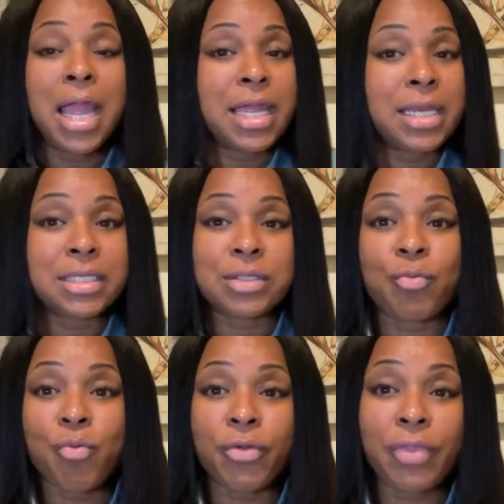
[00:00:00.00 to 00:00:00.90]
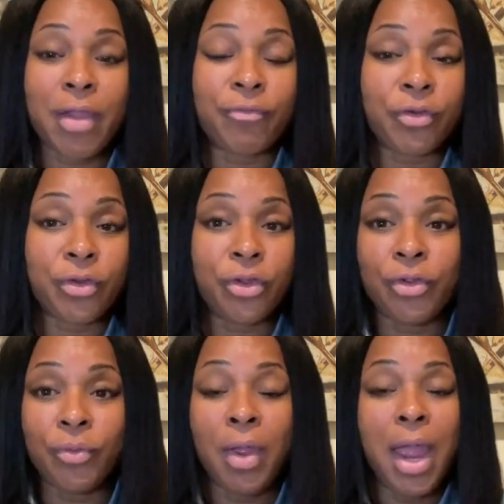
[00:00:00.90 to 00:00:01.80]
He doesn't want that for
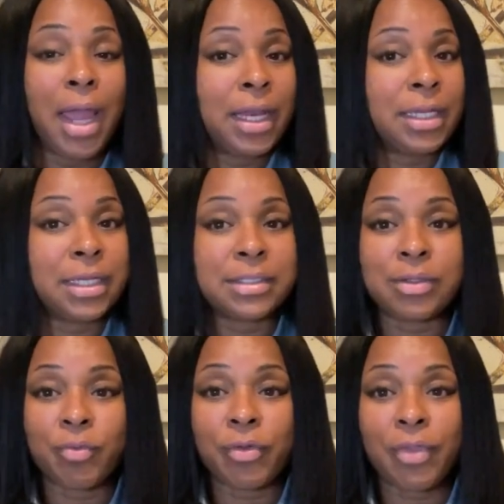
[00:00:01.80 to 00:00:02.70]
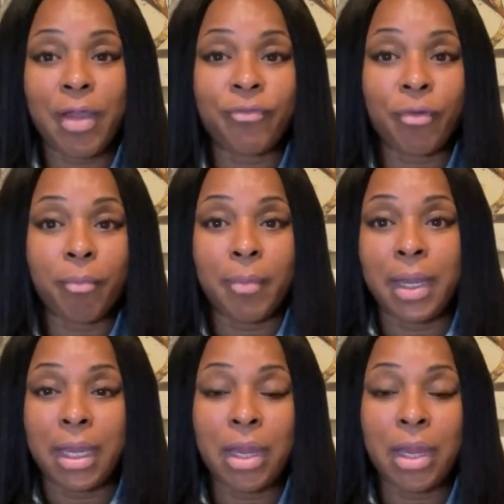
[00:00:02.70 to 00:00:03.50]
you and he doesn't want that for me.